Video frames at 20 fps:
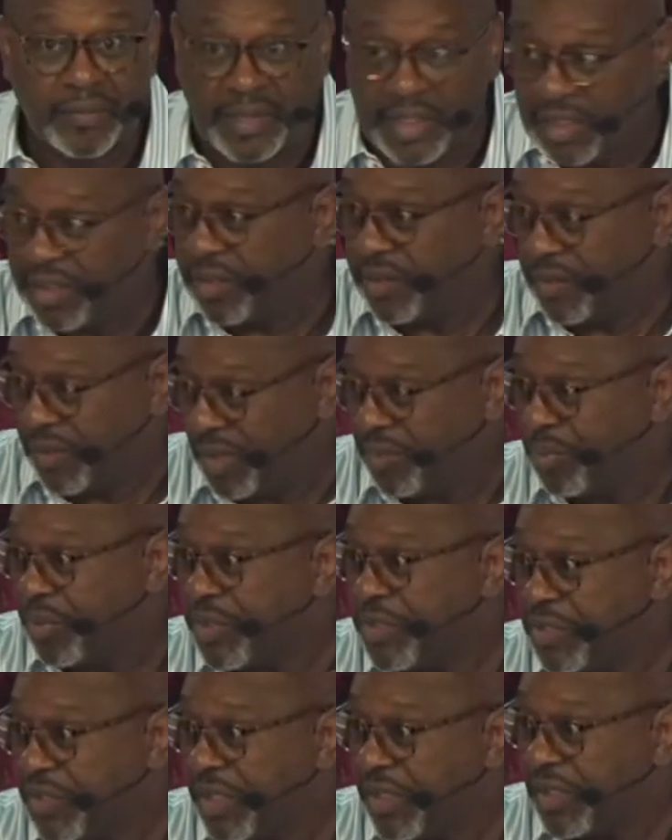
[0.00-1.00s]
Thank you. I
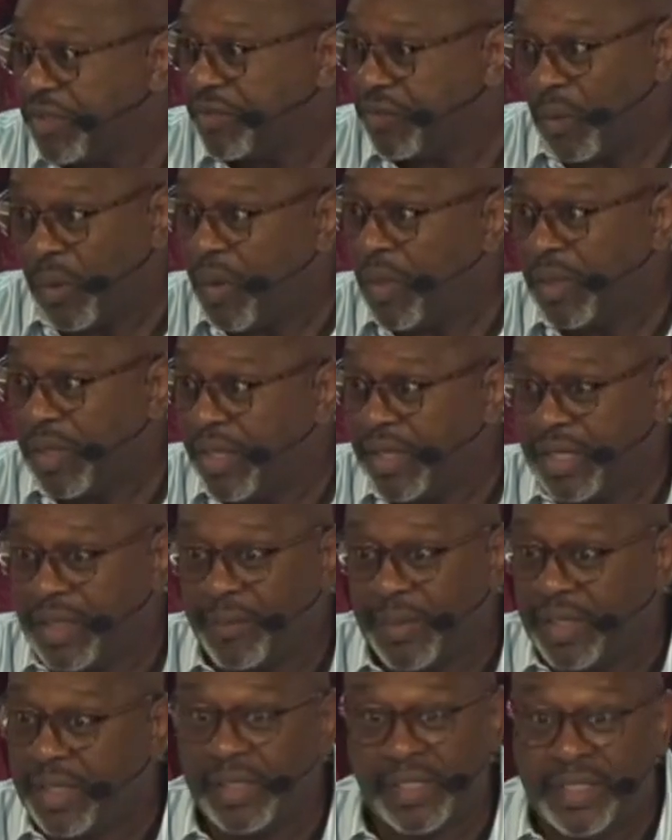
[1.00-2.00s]
appreciate it. So all that
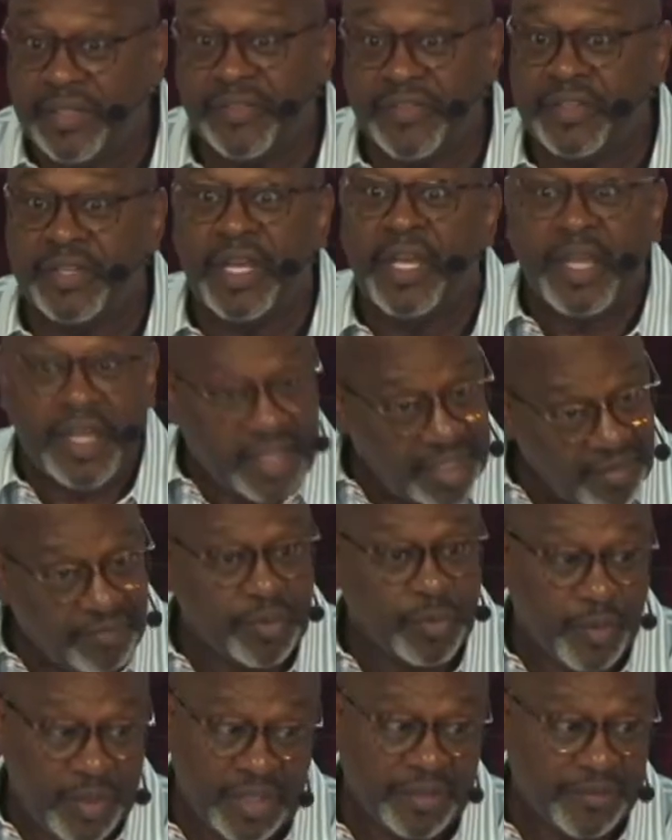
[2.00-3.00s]
kind of, and listen,
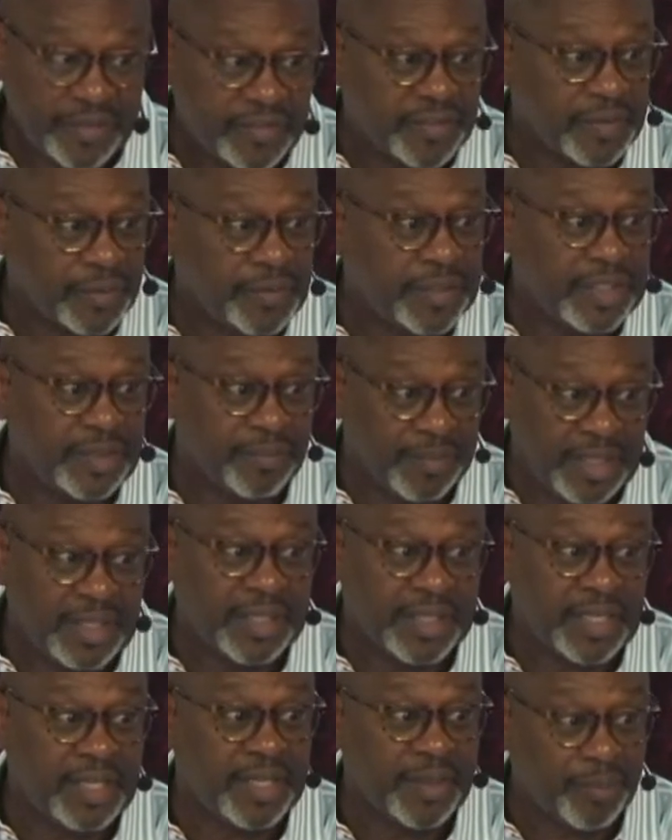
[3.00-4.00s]
every one of us going to need
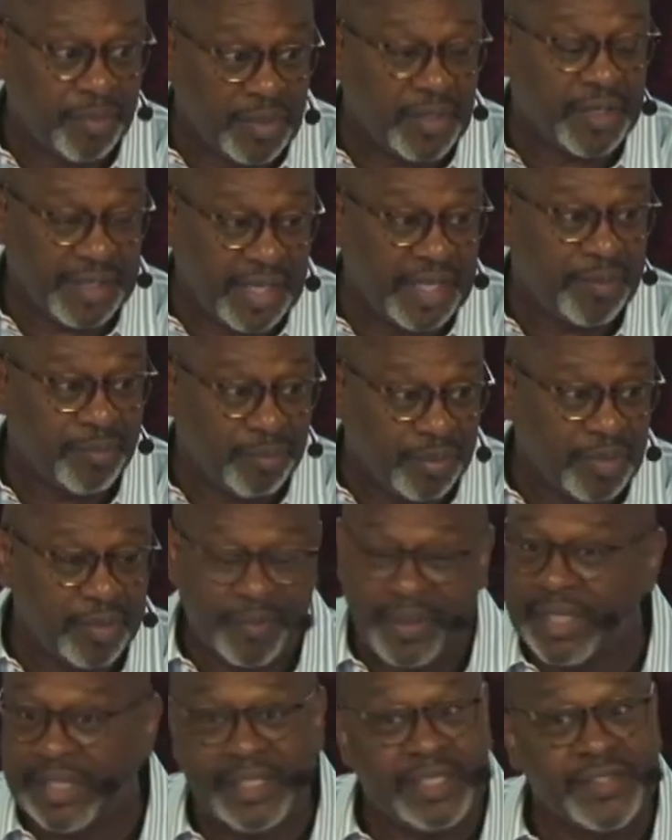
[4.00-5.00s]
Medicaid, Part A,
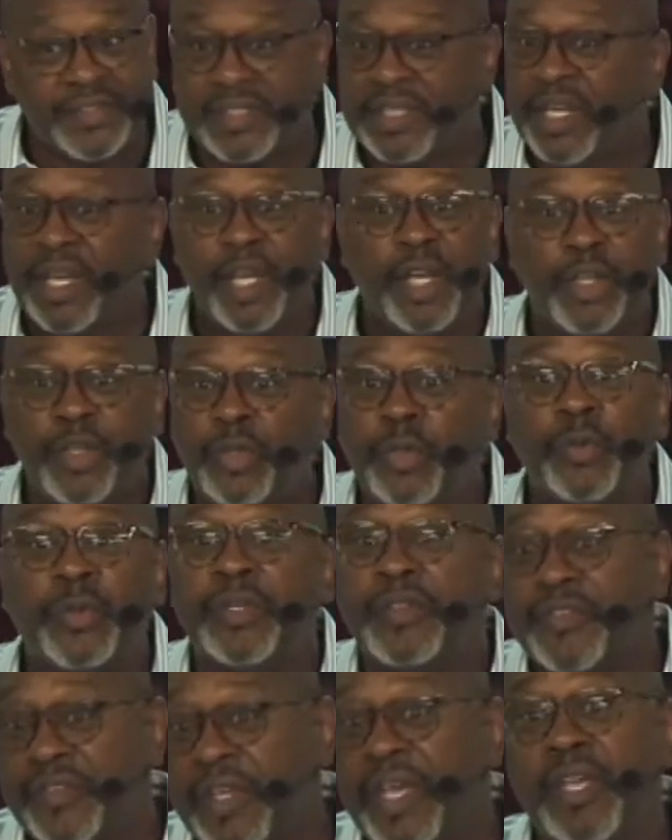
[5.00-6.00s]
Part B. And listen, you
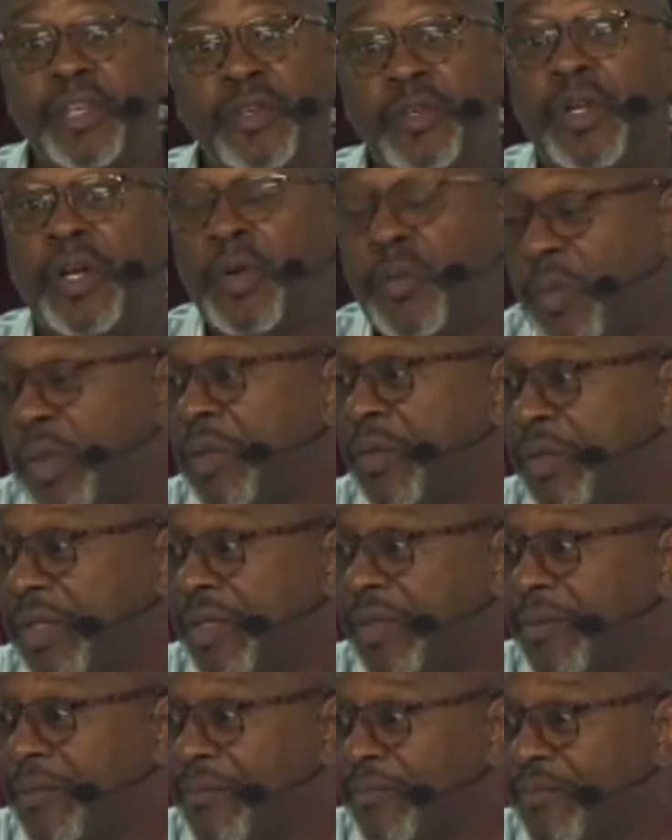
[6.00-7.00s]
can say you don't want
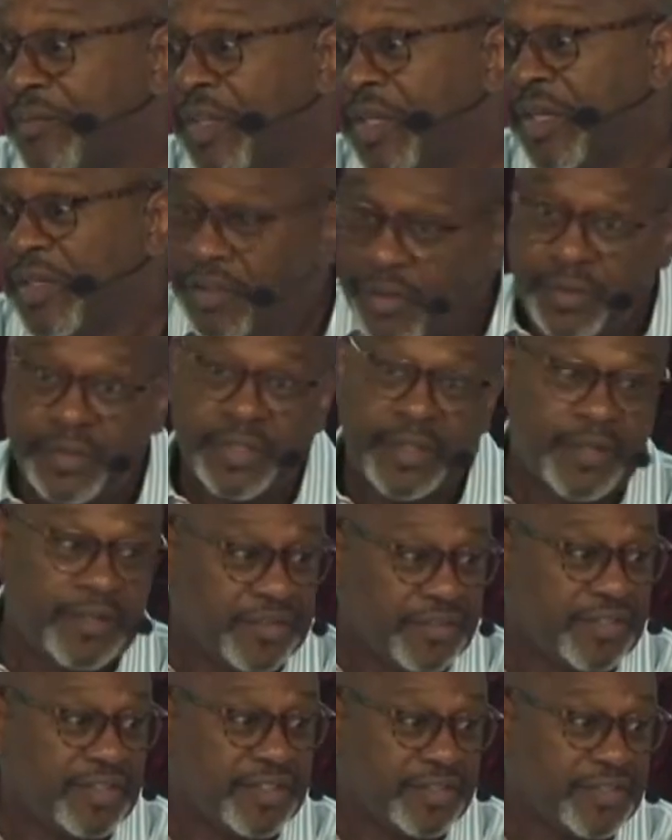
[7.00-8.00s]
it. You
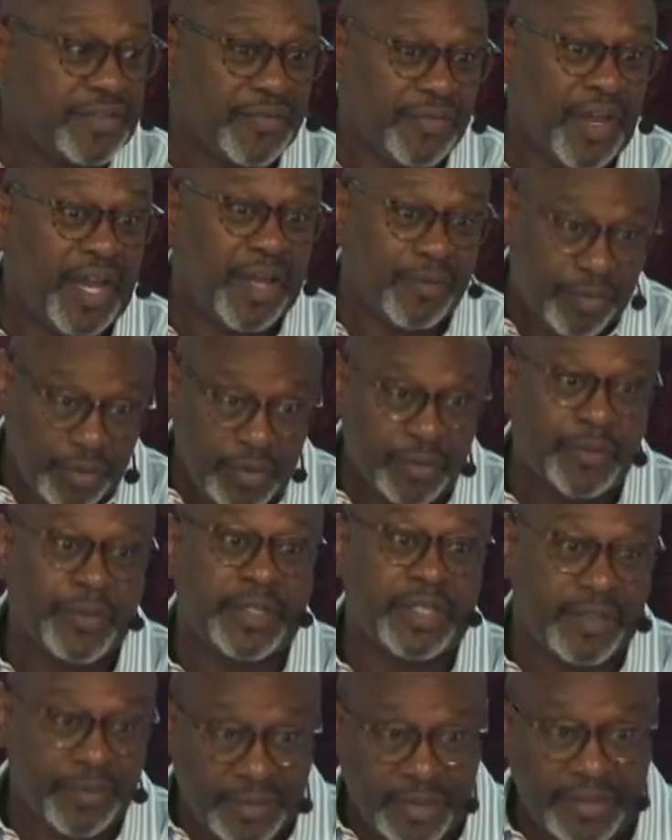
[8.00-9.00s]
turn 65, you're going
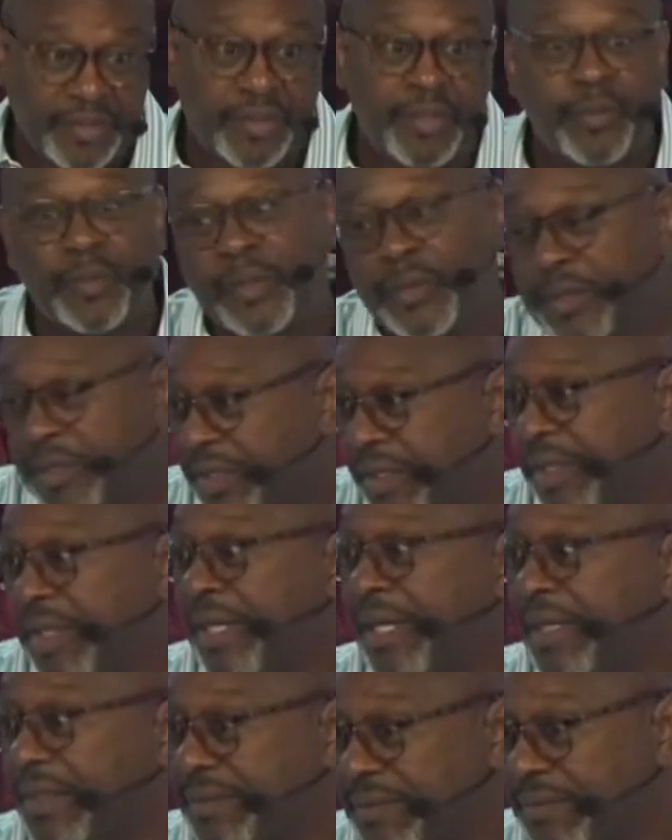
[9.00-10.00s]
to get it whether you want it or
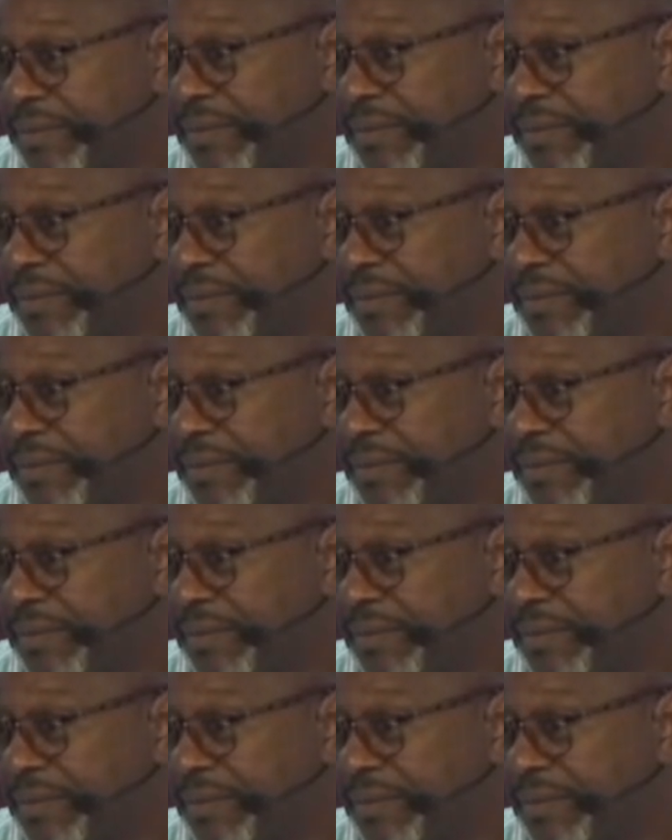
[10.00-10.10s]
not.